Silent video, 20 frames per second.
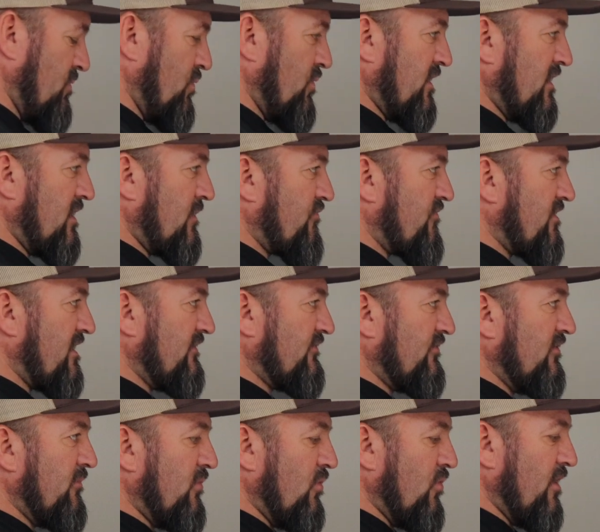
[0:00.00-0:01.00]
We're going to bring it
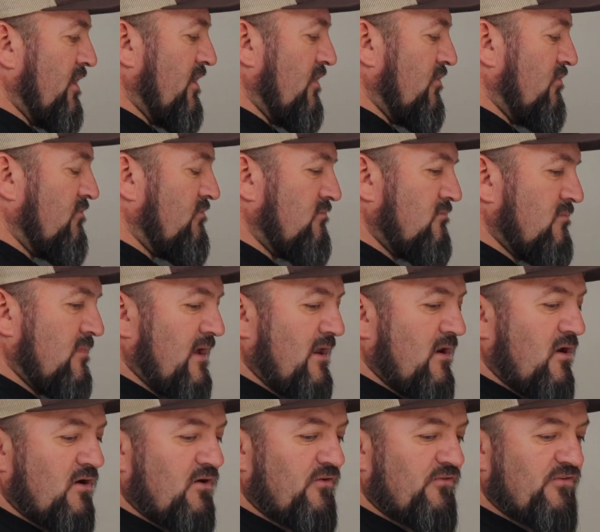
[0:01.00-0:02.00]
to the boil
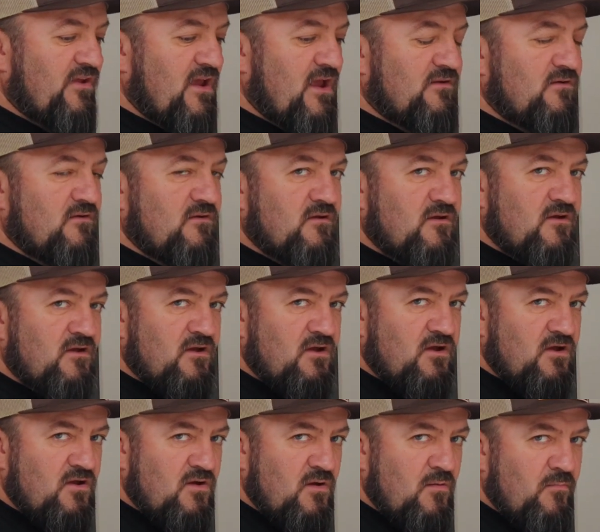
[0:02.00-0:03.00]
and, like I said,
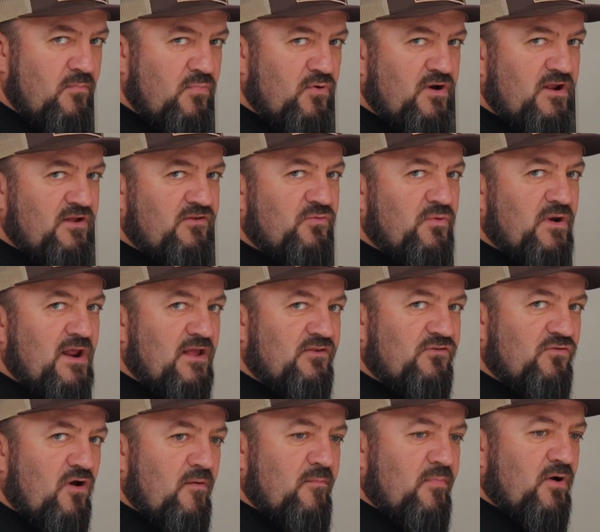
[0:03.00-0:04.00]
put it into an
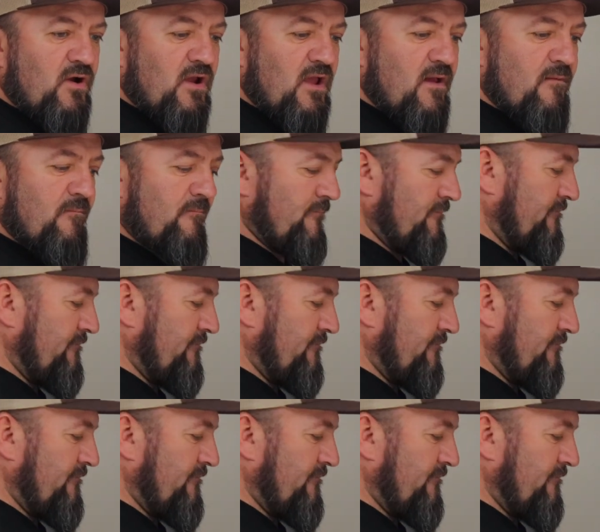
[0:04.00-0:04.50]
airtight bucket.